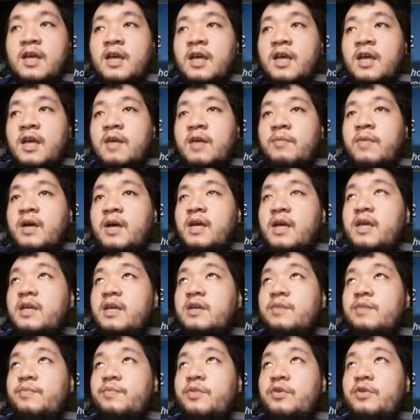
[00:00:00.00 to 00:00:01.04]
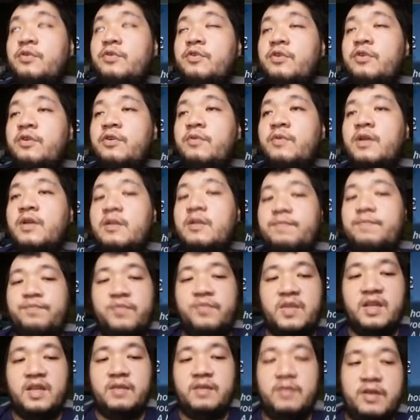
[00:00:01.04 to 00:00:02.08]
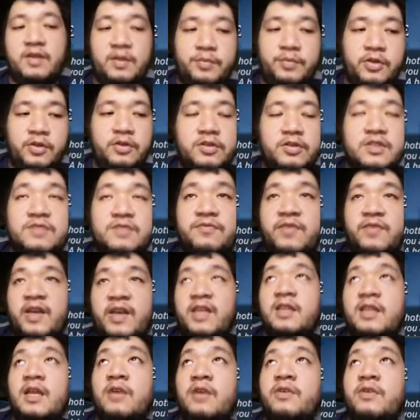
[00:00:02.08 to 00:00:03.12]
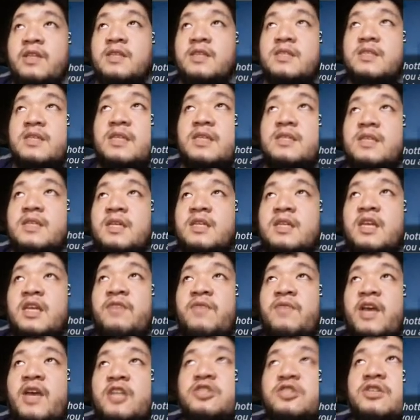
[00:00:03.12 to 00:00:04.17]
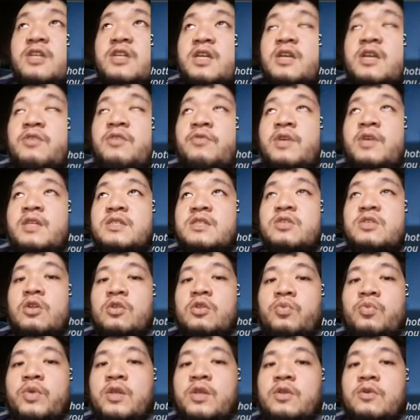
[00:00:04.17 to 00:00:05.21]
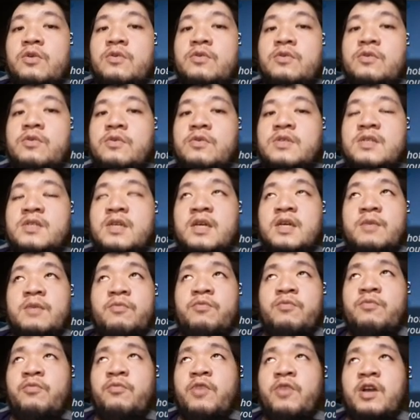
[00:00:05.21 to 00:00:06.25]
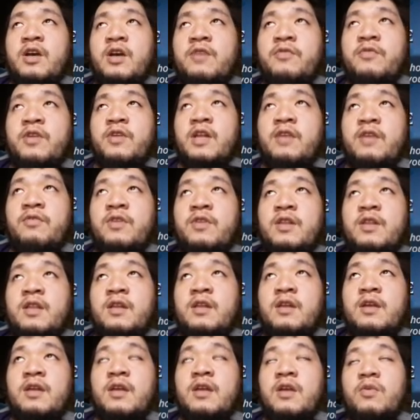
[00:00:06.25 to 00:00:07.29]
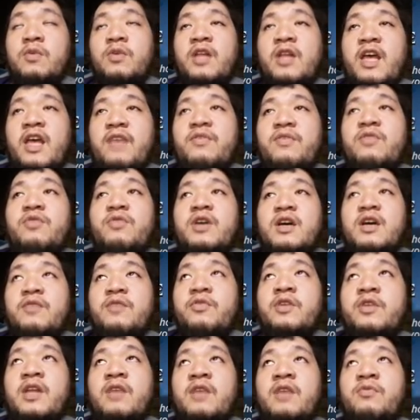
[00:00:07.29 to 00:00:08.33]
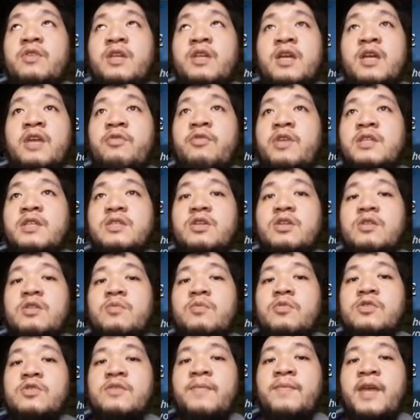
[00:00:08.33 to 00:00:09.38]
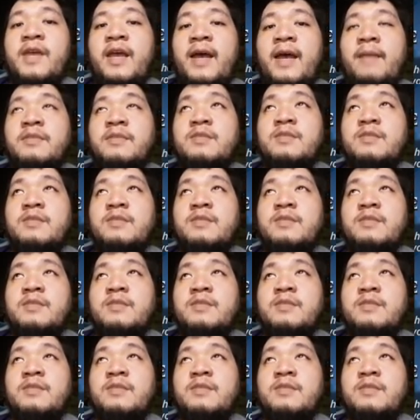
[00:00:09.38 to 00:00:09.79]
My computer, computer's fine now in the sense that I've actually reinstalled Windows, I haven't recovered everything. I reinstalled most of my apps.